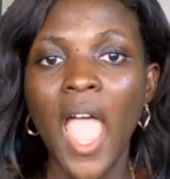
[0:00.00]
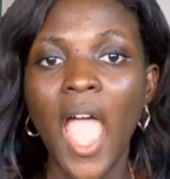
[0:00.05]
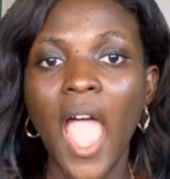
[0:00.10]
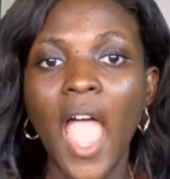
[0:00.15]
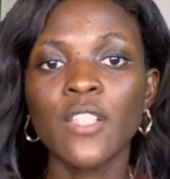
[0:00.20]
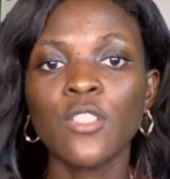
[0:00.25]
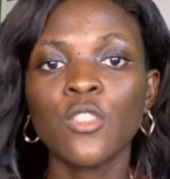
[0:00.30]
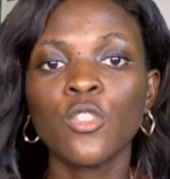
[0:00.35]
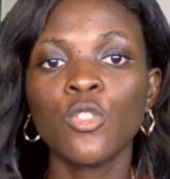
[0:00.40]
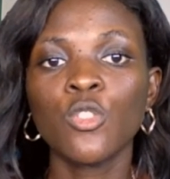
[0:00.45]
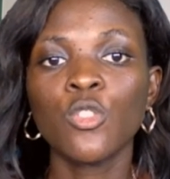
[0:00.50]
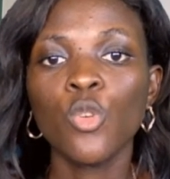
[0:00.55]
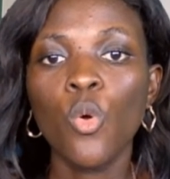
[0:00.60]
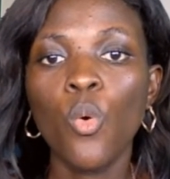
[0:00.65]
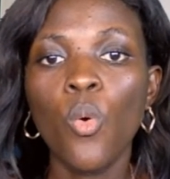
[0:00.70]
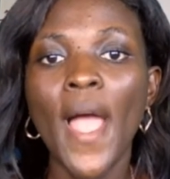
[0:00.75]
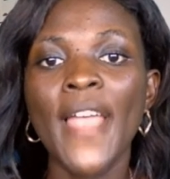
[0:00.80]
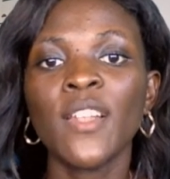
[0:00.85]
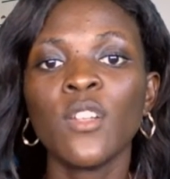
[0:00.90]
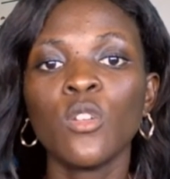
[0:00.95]
And
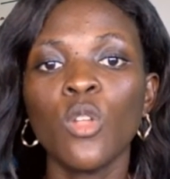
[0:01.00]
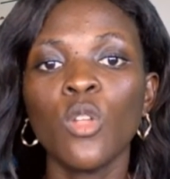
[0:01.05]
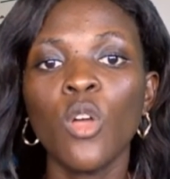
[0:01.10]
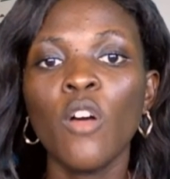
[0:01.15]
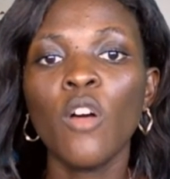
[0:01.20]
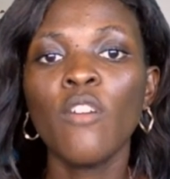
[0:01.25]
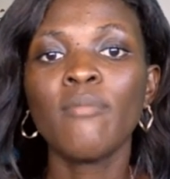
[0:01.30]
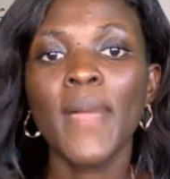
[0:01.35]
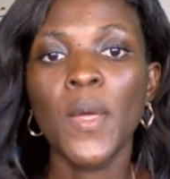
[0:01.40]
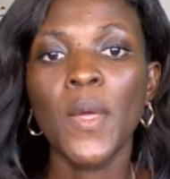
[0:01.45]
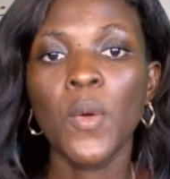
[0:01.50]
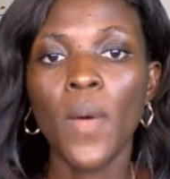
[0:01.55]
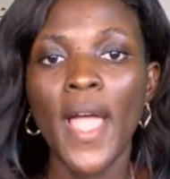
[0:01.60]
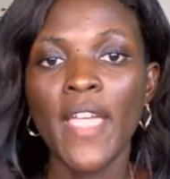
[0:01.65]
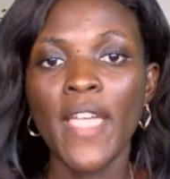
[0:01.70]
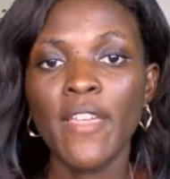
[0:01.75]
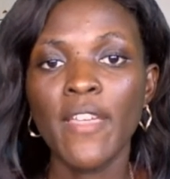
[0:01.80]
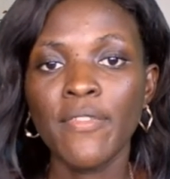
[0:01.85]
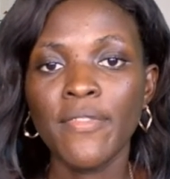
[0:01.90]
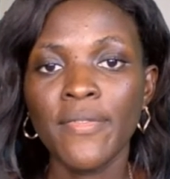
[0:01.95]
so I love my
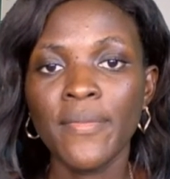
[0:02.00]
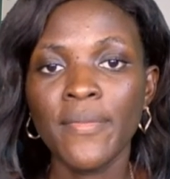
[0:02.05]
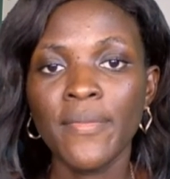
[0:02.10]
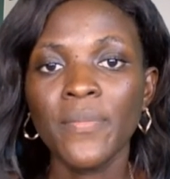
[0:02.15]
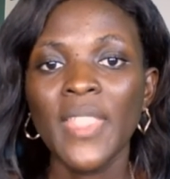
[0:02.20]
wife.